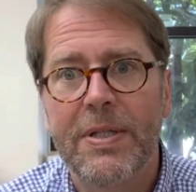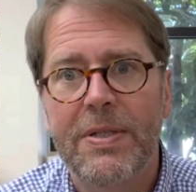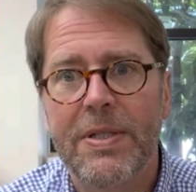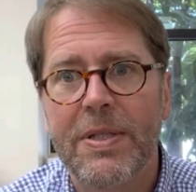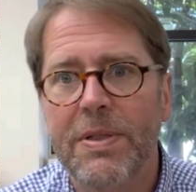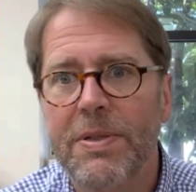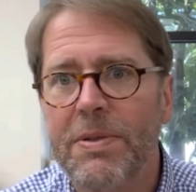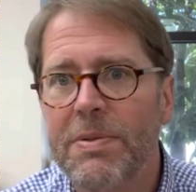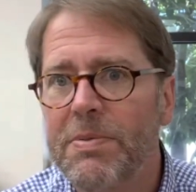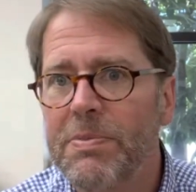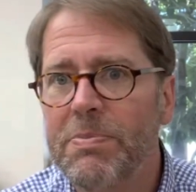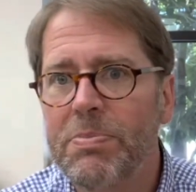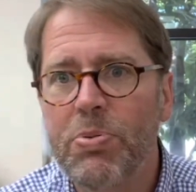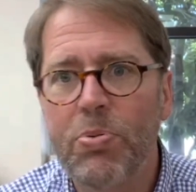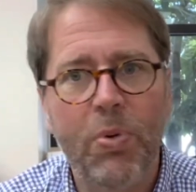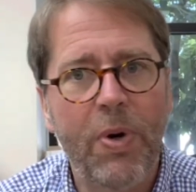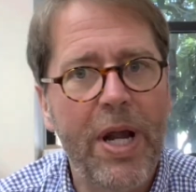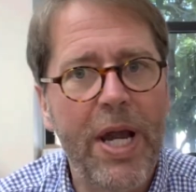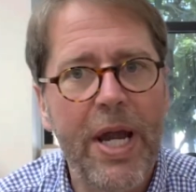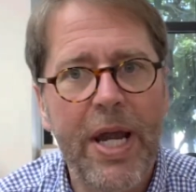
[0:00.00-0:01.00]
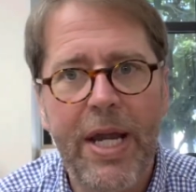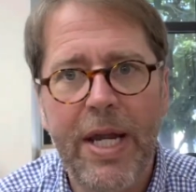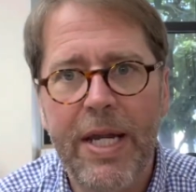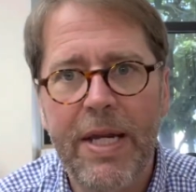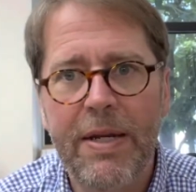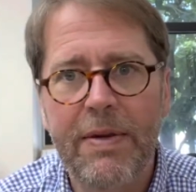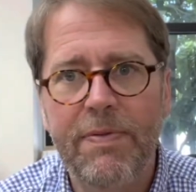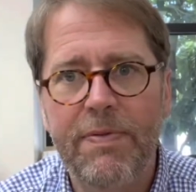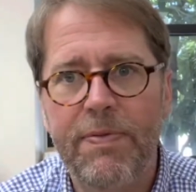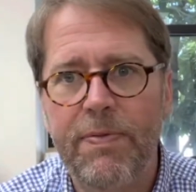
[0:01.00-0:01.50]
to
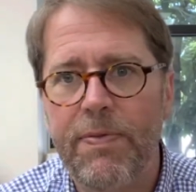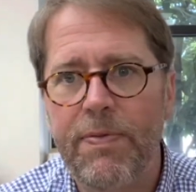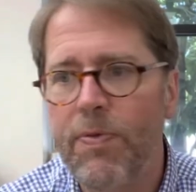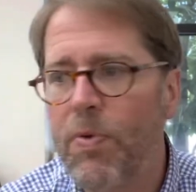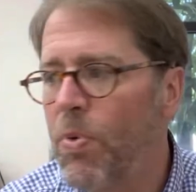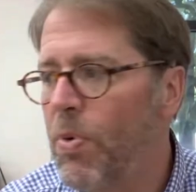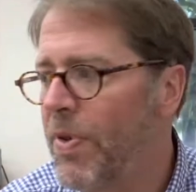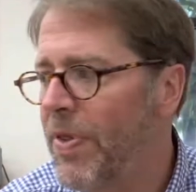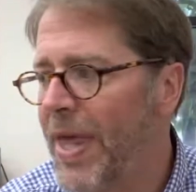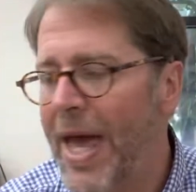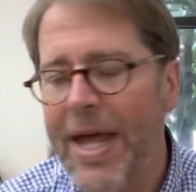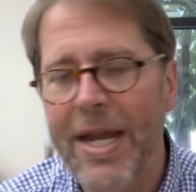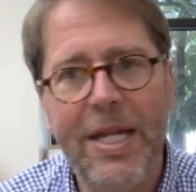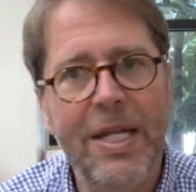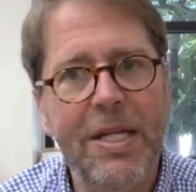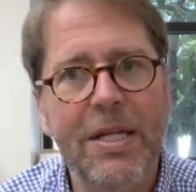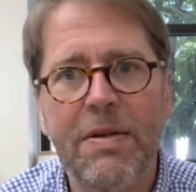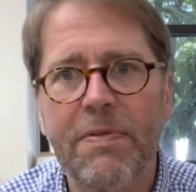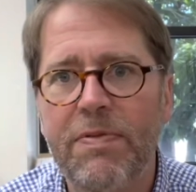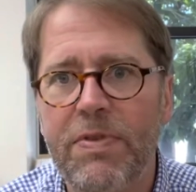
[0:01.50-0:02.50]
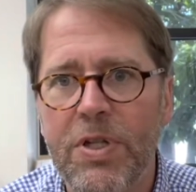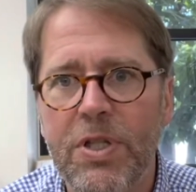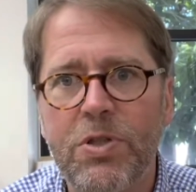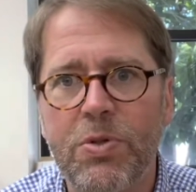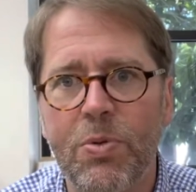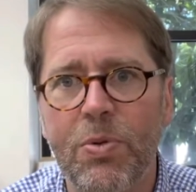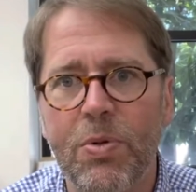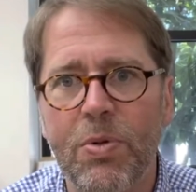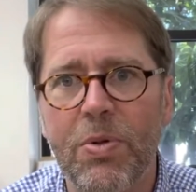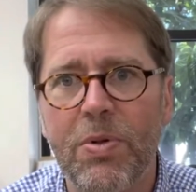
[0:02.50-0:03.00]
pray for that
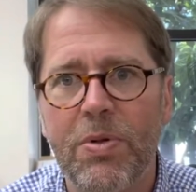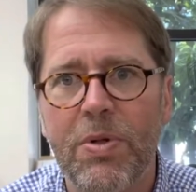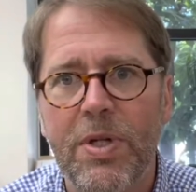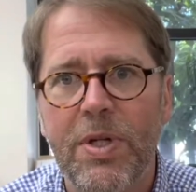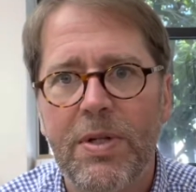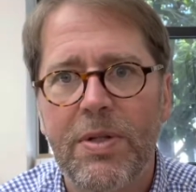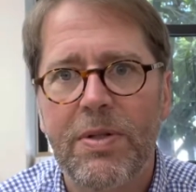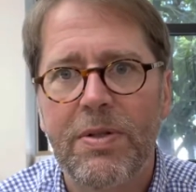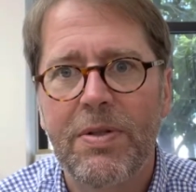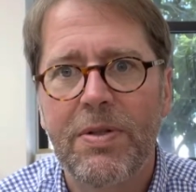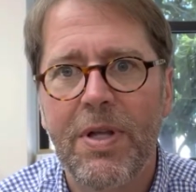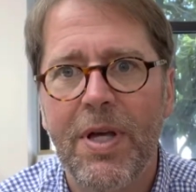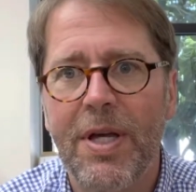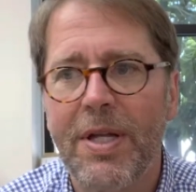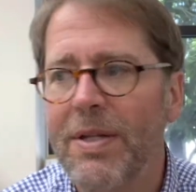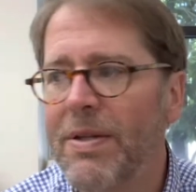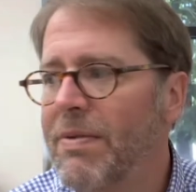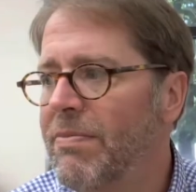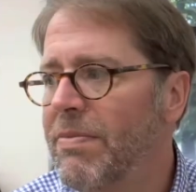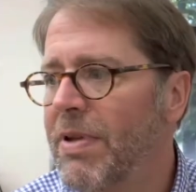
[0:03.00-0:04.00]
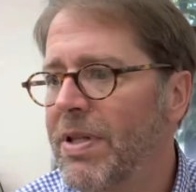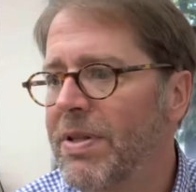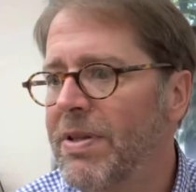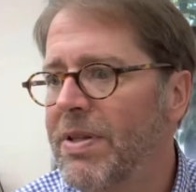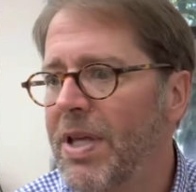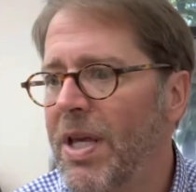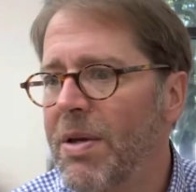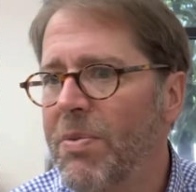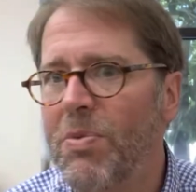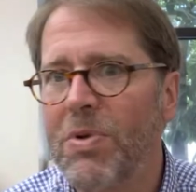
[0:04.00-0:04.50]
individual that
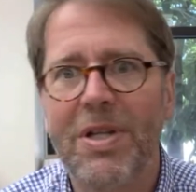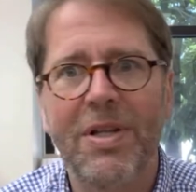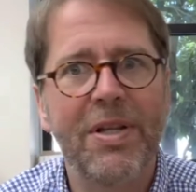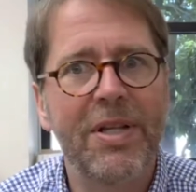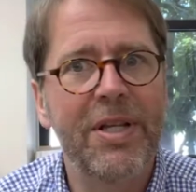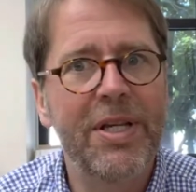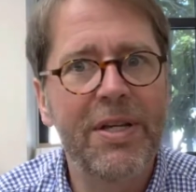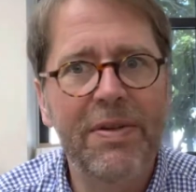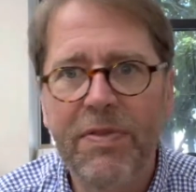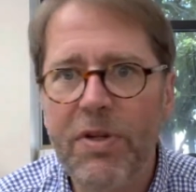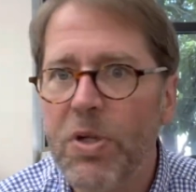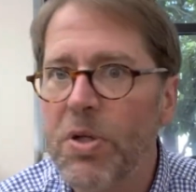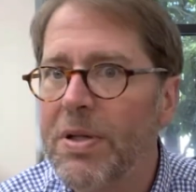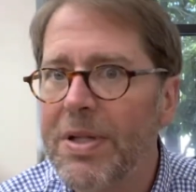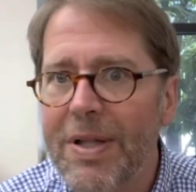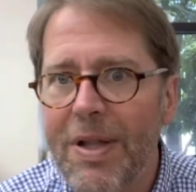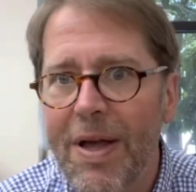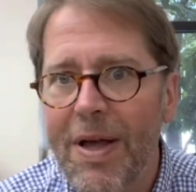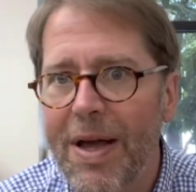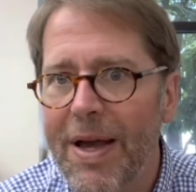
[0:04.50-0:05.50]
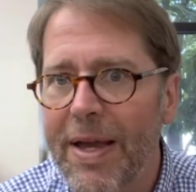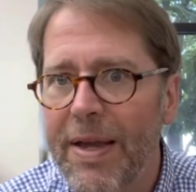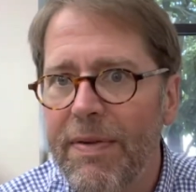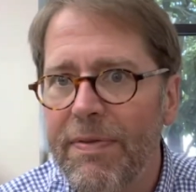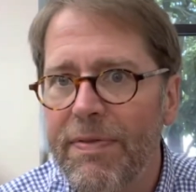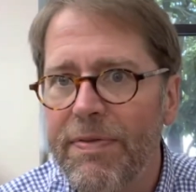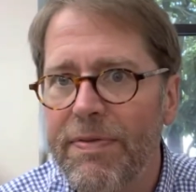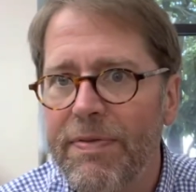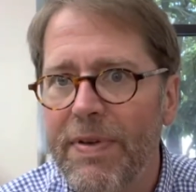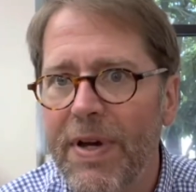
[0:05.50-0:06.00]
they would live a good
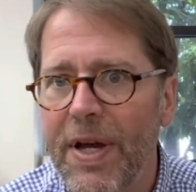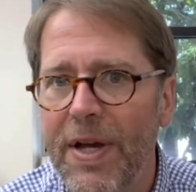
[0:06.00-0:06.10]
life.